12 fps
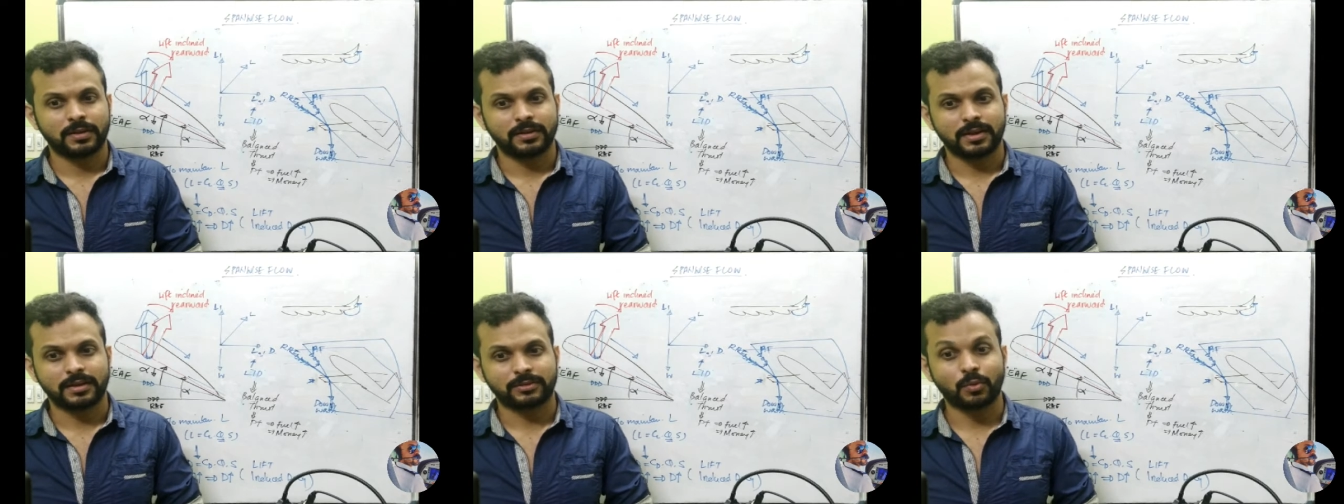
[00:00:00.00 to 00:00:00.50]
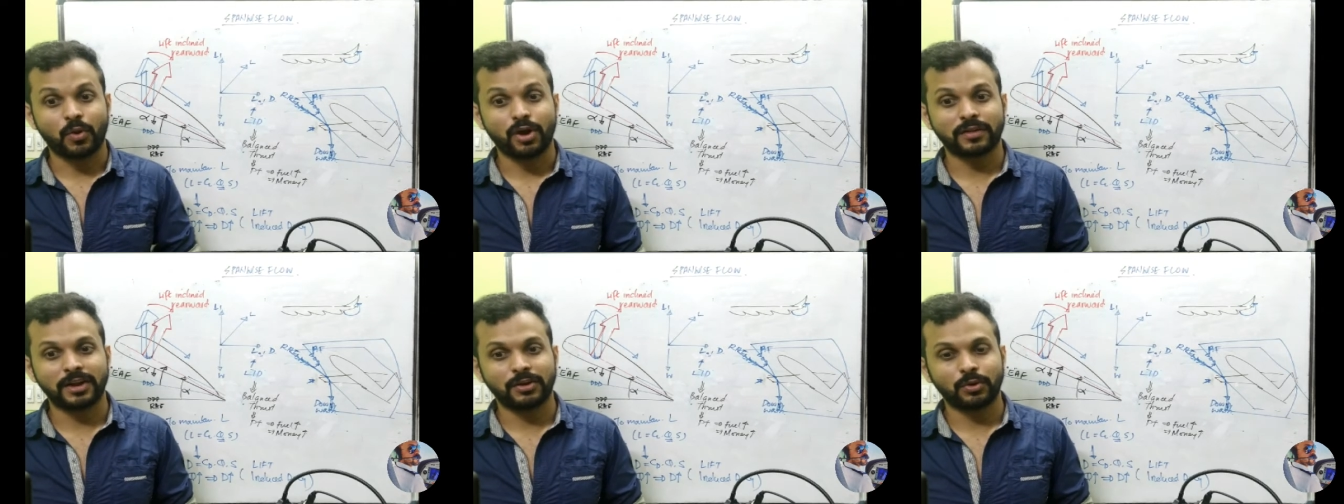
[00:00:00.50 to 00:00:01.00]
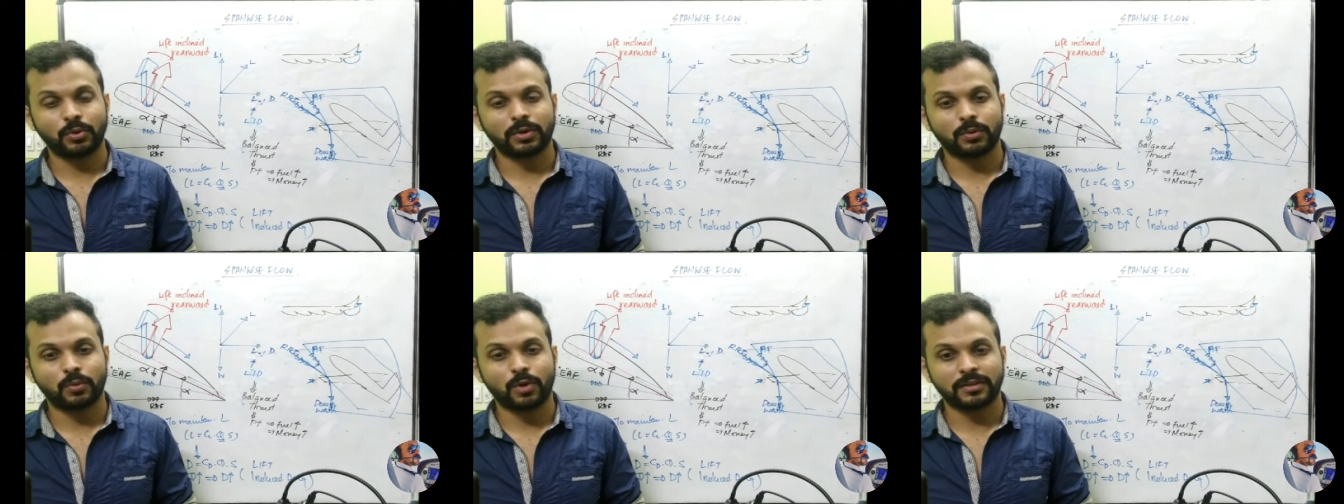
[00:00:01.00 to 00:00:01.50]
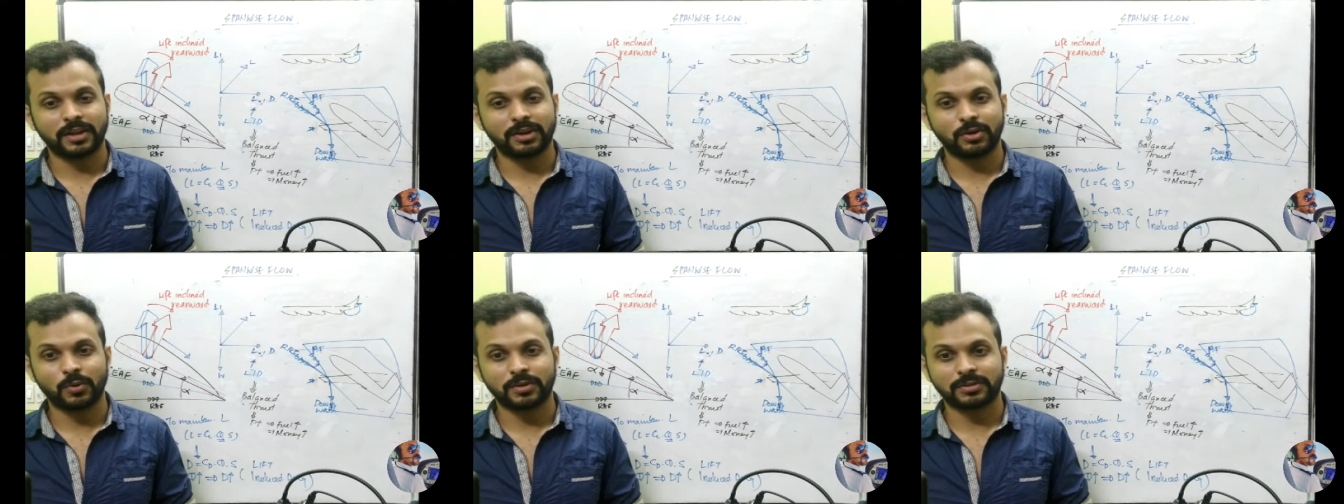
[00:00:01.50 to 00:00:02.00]
Yeah. So what they
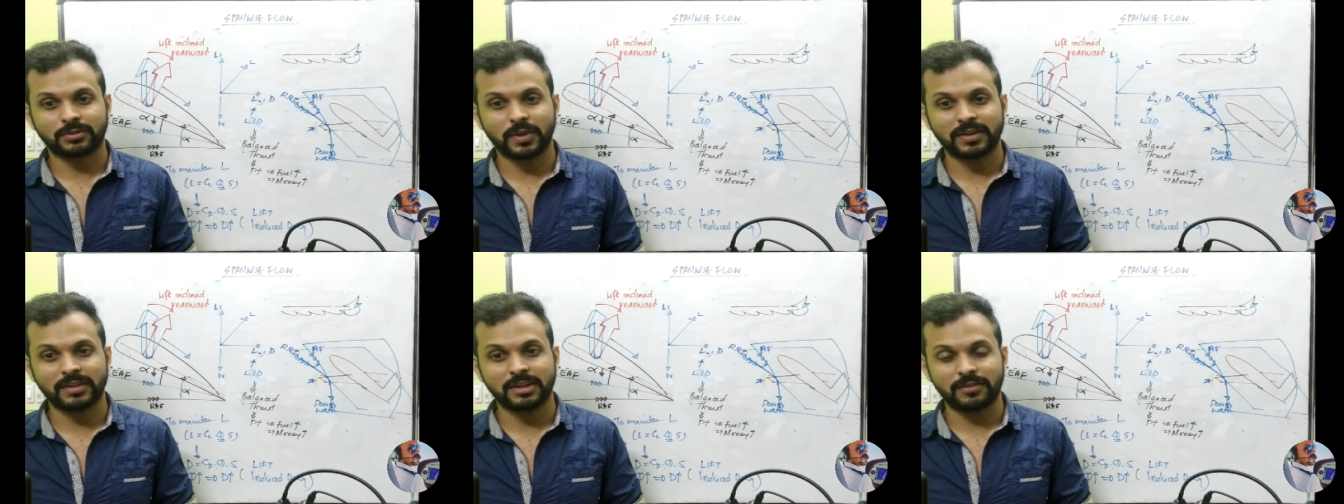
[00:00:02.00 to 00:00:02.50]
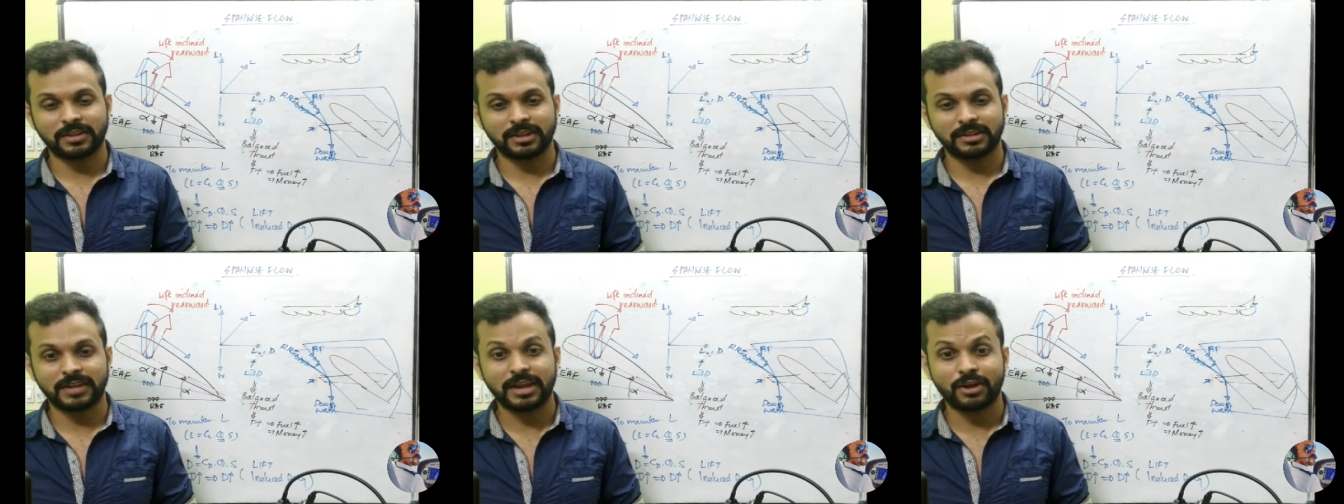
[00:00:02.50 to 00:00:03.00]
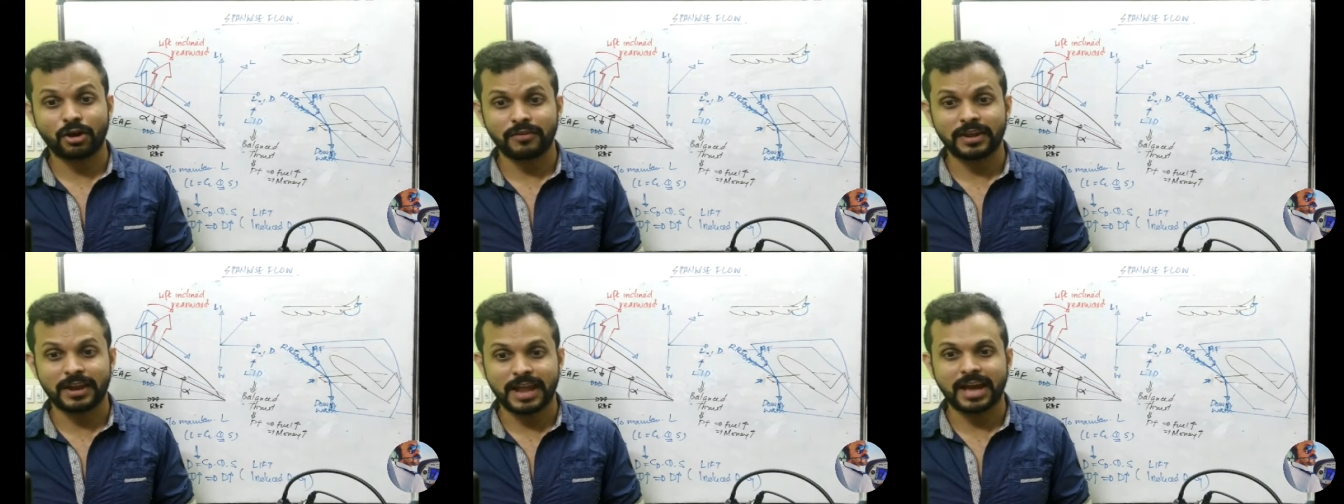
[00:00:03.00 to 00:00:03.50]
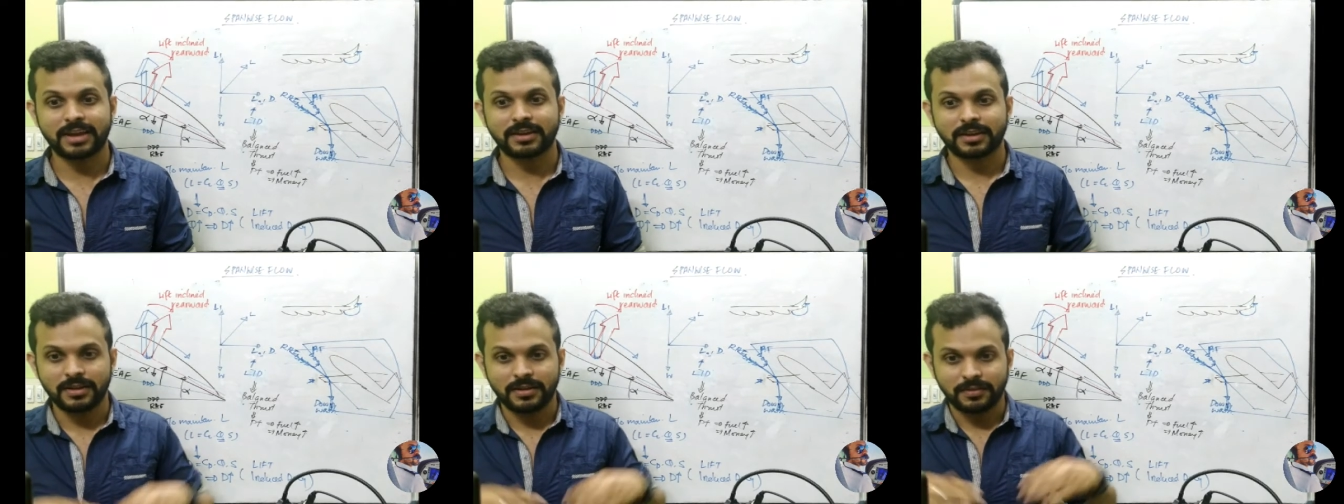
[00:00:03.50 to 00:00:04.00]
do is when they take off and
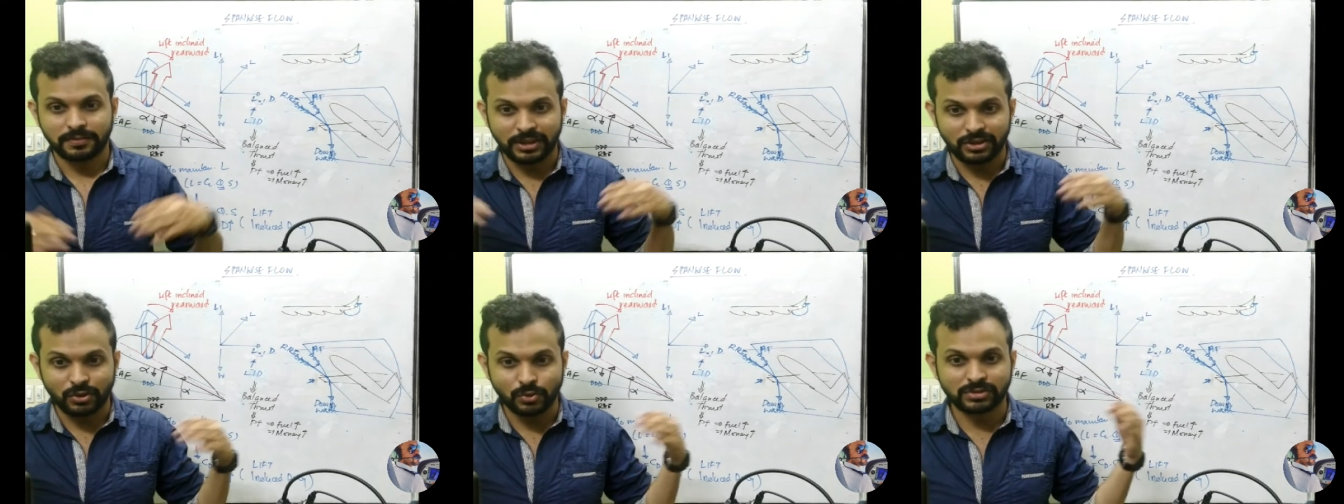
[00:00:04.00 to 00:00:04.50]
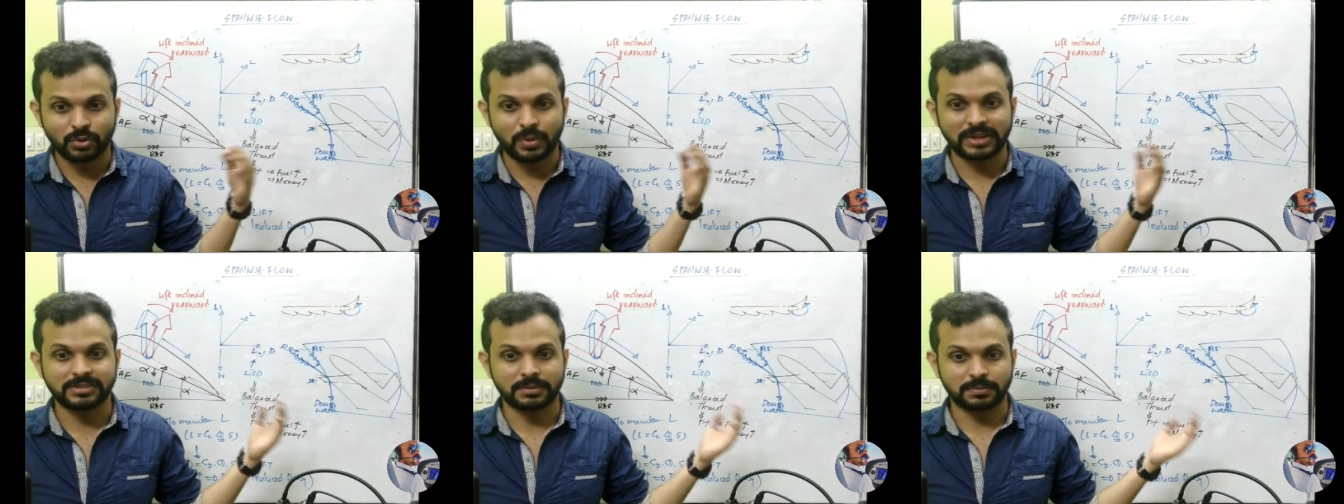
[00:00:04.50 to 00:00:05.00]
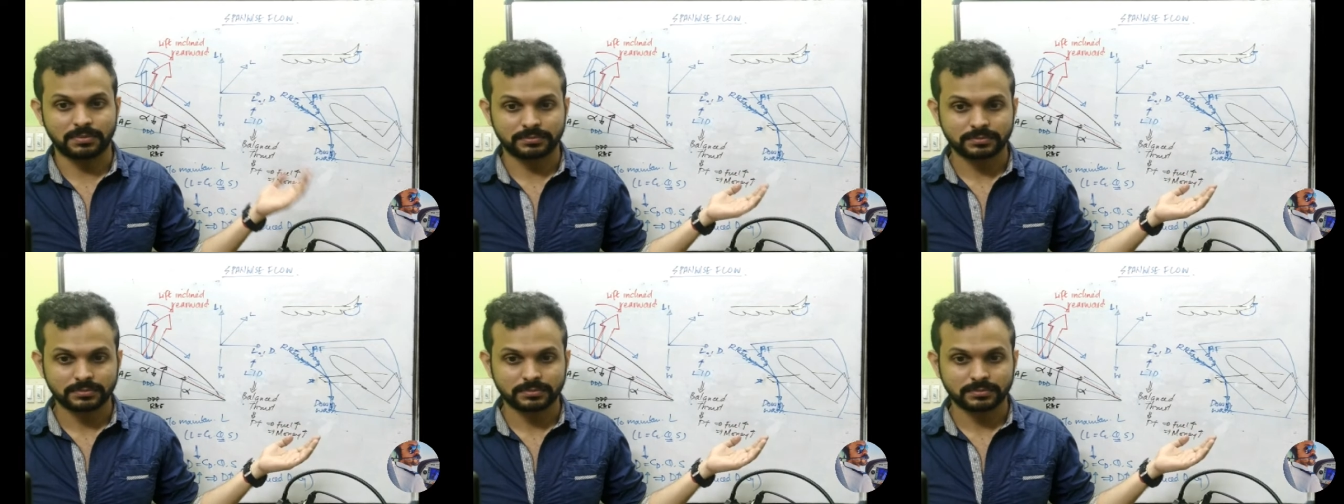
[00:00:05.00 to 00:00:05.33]
land, they use the wingtip.